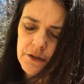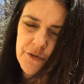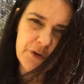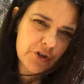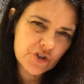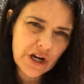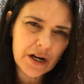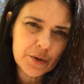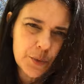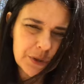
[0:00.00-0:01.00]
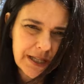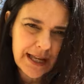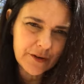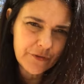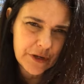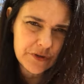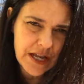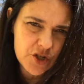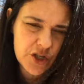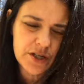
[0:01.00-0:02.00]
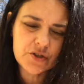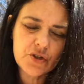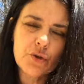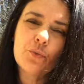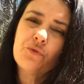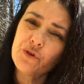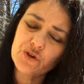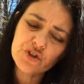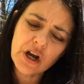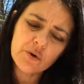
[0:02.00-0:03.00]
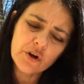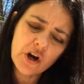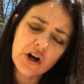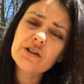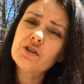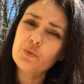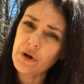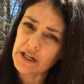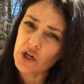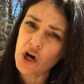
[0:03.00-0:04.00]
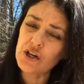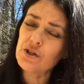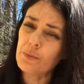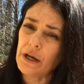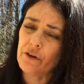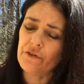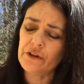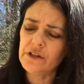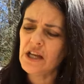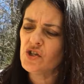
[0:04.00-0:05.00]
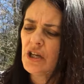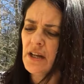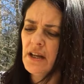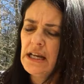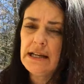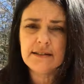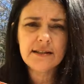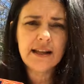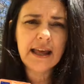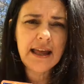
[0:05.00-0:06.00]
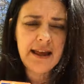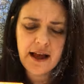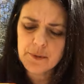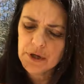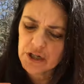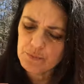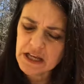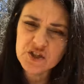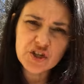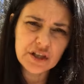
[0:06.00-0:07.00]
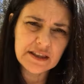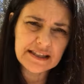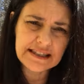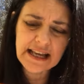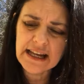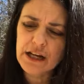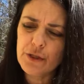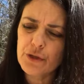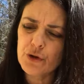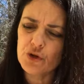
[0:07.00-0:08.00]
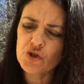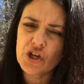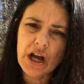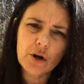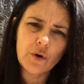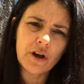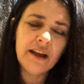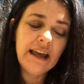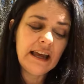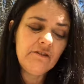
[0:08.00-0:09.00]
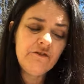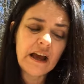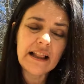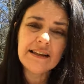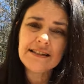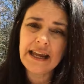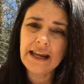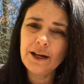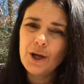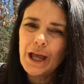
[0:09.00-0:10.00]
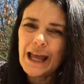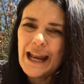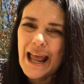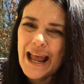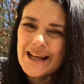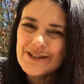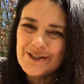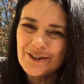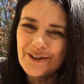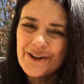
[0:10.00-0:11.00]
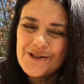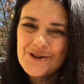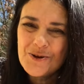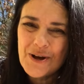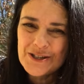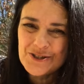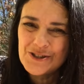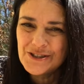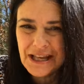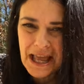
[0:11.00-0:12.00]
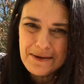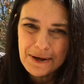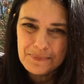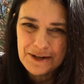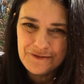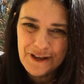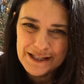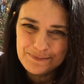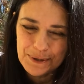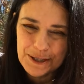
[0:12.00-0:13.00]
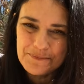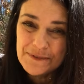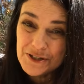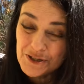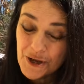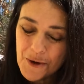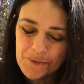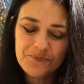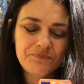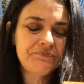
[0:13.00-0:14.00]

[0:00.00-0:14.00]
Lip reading: the first chakra, we're laying a foundation. So the first chakra cards, the red cards, are about your foundation. Today, I'm going to mention the second and third chakra and validate and answer the questions that came up on Facebook. So